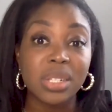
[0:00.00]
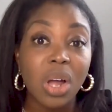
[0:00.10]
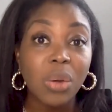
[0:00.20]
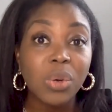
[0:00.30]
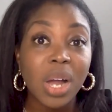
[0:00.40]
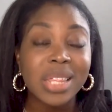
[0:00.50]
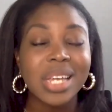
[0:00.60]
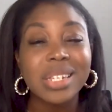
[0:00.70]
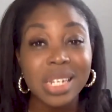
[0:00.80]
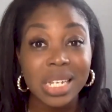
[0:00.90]
style guide
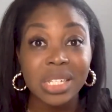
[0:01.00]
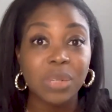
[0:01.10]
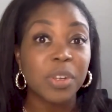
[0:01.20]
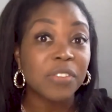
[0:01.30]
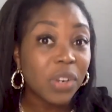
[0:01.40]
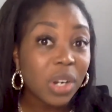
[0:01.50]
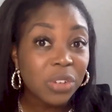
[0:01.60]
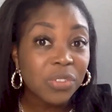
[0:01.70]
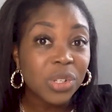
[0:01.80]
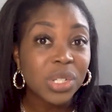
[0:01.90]
that needs to be
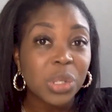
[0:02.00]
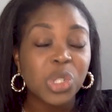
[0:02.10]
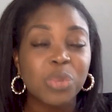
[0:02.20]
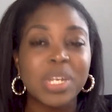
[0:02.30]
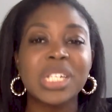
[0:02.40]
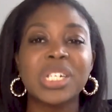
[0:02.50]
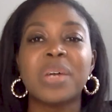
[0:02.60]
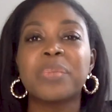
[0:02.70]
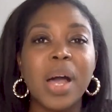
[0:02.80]
followed for your social media,